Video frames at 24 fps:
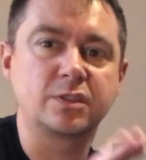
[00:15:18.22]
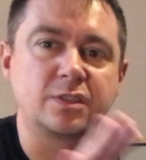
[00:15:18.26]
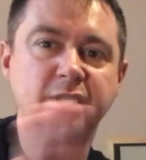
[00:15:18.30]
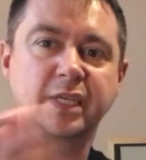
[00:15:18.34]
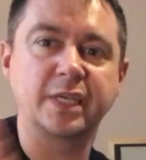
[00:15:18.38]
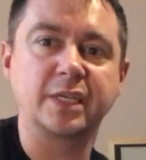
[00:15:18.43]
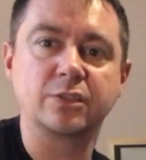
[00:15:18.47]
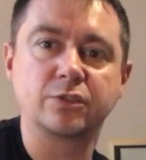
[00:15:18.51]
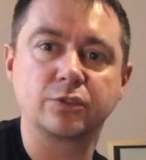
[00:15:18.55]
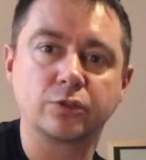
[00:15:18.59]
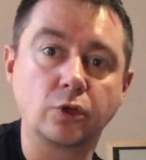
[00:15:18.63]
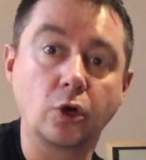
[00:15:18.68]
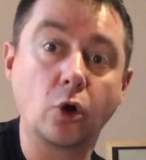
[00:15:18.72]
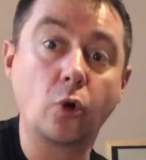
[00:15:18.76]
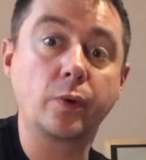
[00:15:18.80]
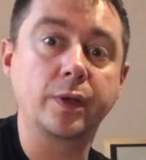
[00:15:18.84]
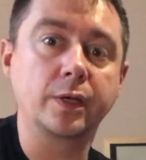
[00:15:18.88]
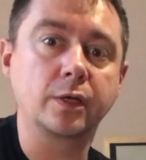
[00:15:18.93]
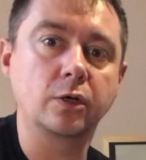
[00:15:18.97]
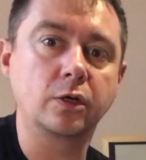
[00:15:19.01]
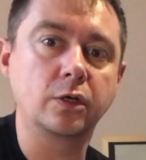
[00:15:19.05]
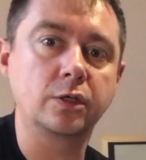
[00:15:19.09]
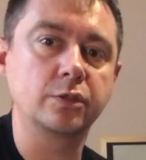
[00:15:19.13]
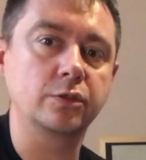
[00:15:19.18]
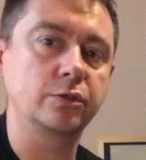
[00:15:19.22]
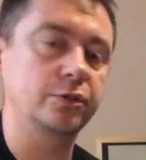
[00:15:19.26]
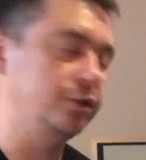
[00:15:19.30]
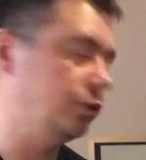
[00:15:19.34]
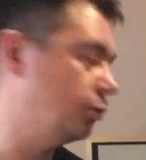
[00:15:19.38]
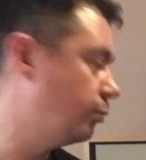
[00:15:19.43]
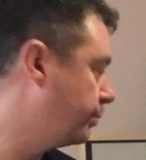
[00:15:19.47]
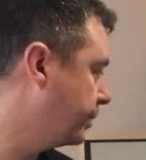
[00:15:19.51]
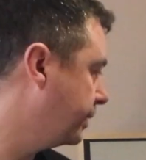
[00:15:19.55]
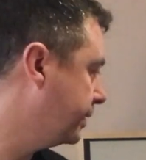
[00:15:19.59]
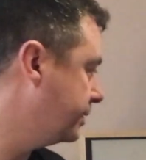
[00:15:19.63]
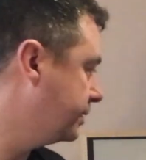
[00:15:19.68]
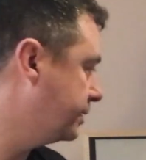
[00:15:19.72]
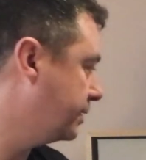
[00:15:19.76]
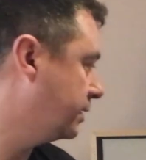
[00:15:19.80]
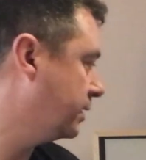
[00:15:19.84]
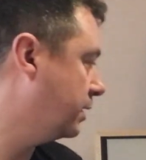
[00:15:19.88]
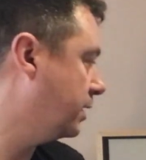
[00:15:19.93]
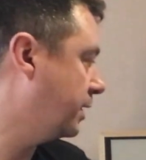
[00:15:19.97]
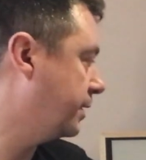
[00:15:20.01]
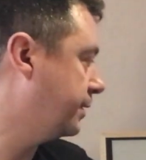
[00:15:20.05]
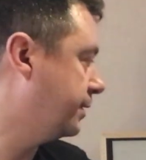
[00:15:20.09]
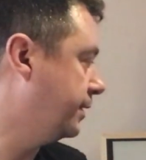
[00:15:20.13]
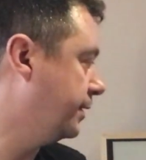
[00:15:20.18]
things going on your painting,
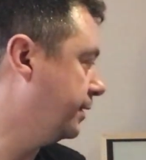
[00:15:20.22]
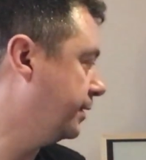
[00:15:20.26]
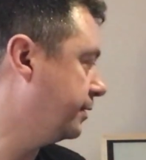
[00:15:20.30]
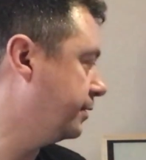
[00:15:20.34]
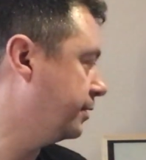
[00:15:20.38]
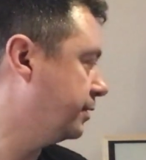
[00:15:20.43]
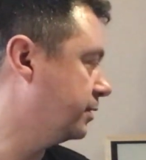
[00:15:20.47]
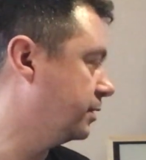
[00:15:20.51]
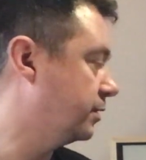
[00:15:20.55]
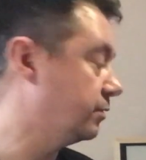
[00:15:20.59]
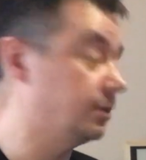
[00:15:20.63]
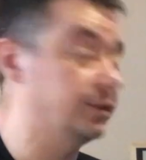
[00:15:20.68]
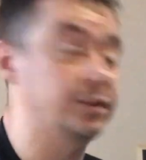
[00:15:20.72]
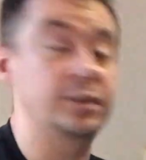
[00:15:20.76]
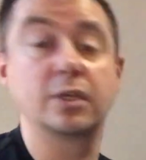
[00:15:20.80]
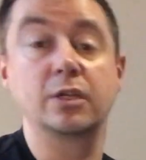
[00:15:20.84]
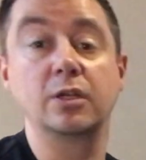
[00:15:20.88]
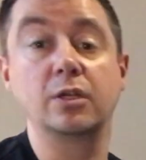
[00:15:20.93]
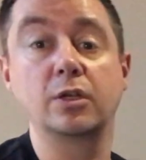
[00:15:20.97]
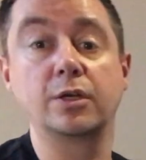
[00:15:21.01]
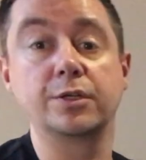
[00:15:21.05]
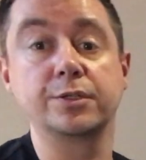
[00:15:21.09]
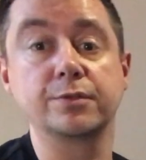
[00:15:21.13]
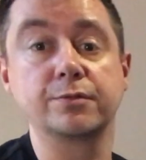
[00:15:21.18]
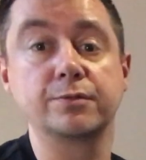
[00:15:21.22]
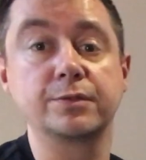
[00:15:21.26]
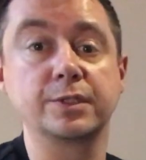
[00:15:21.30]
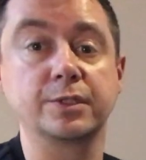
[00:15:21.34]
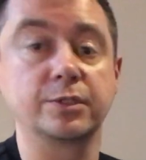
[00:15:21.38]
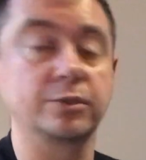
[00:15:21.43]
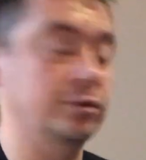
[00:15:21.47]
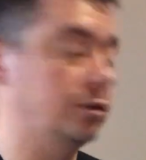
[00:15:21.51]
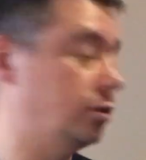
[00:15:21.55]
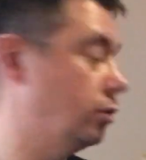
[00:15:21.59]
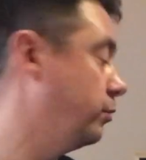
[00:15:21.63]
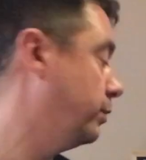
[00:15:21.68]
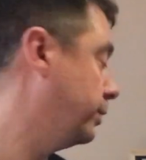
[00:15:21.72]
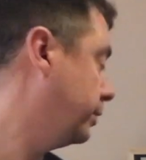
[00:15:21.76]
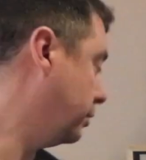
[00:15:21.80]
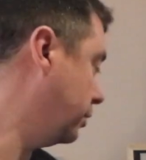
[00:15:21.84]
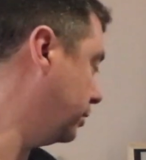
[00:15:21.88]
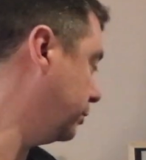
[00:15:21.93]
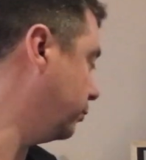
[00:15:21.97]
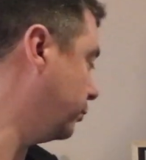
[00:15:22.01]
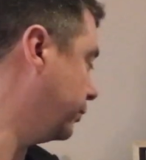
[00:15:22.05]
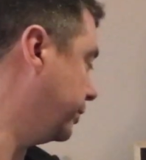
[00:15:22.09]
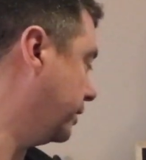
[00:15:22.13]
like here there is a lot of things going on.